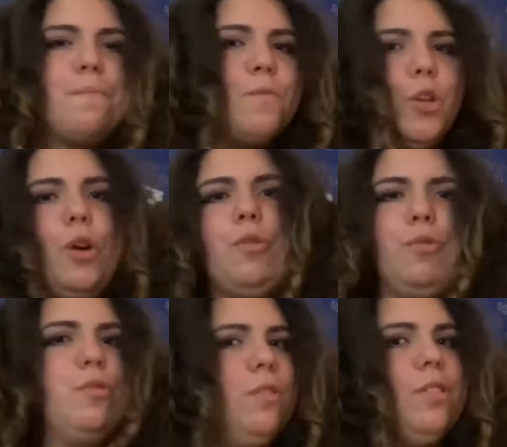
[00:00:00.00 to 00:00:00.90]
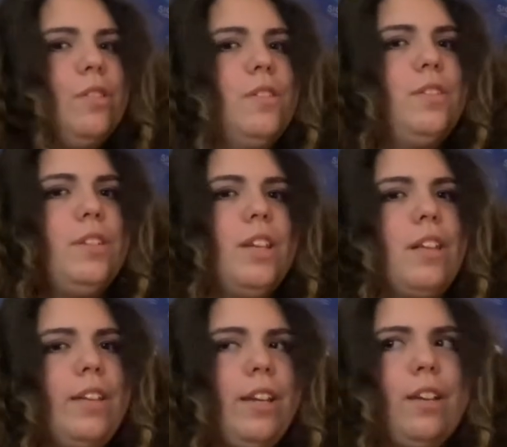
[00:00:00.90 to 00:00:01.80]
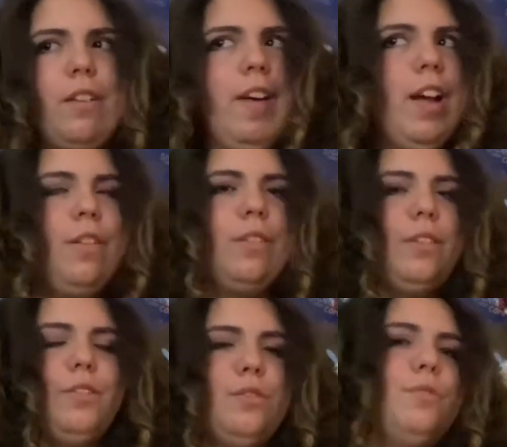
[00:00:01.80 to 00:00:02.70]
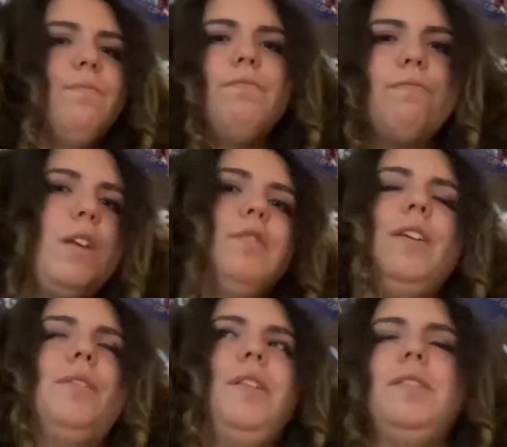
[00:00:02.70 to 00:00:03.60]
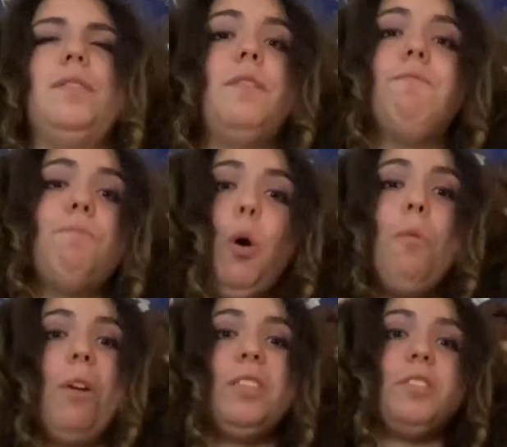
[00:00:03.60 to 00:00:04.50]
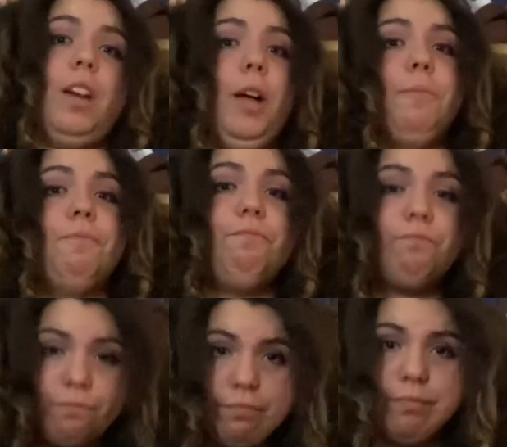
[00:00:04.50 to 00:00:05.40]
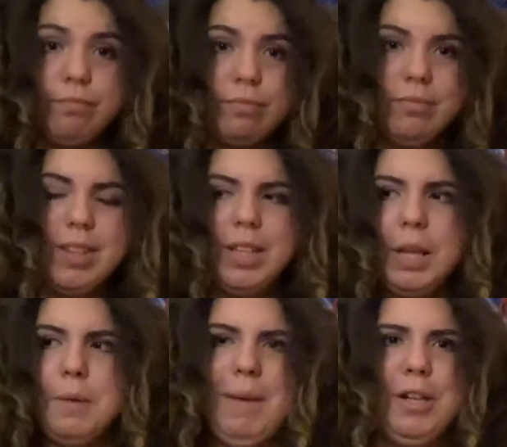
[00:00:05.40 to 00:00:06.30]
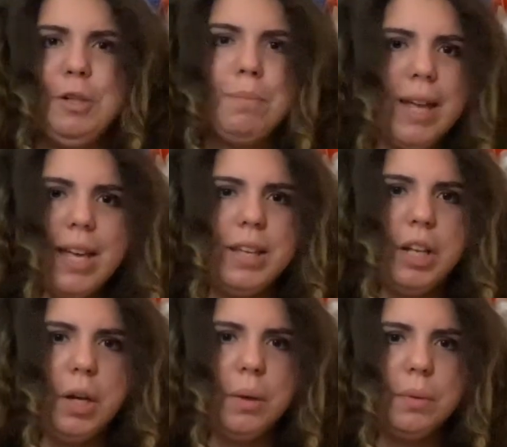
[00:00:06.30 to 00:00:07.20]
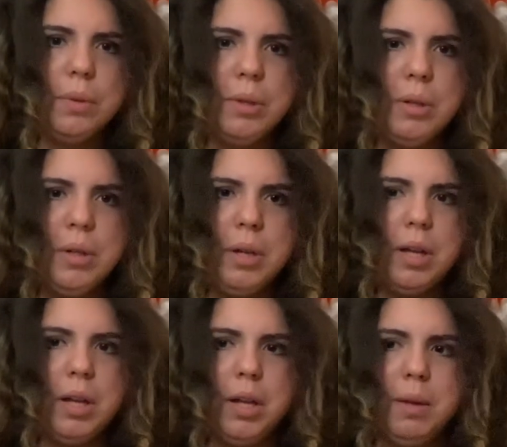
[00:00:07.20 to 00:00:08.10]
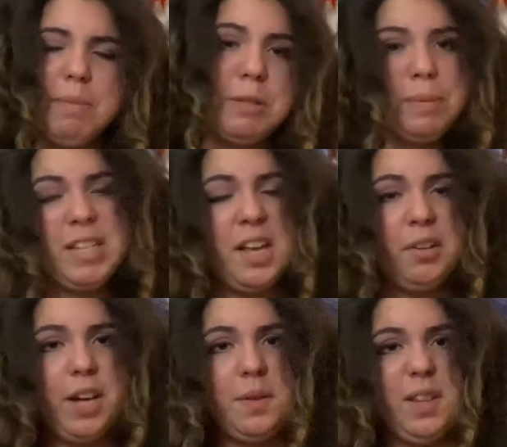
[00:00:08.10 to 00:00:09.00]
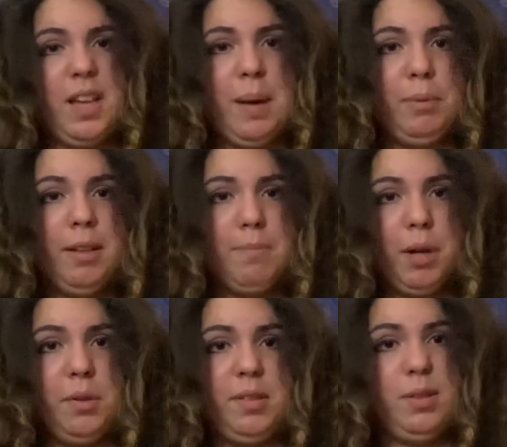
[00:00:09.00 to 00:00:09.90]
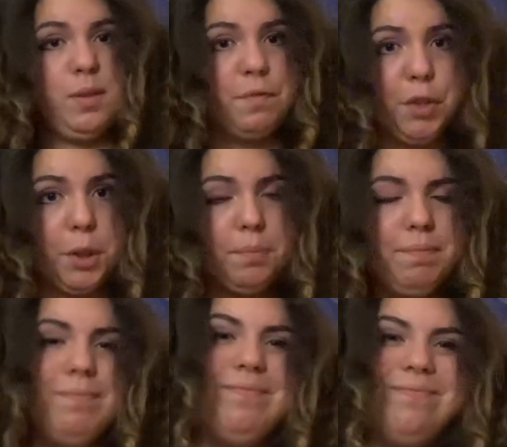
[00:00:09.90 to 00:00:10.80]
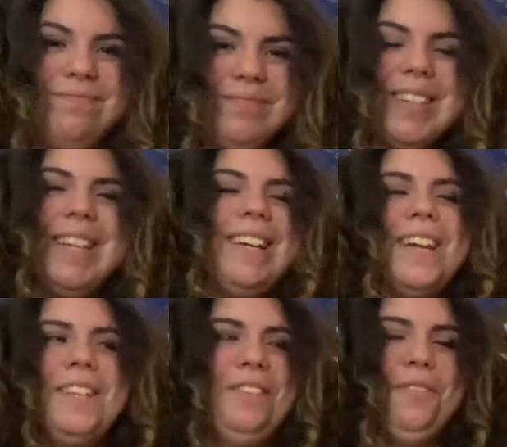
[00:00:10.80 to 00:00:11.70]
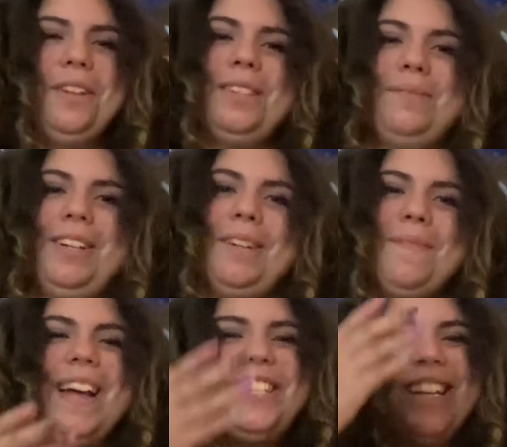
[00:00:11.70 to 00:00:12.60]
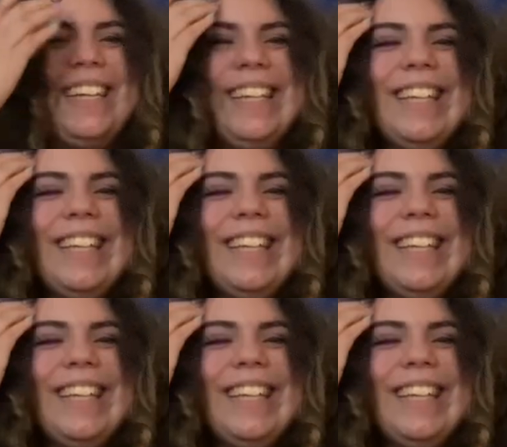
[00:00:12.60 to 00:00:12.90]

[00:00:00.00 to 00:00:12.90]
you know, stick and click around and just mess around, and it's a whole monster now. By just playing, you know, Mr. Potato Head with a couple of bones and some fur. And throwing in some dark magic.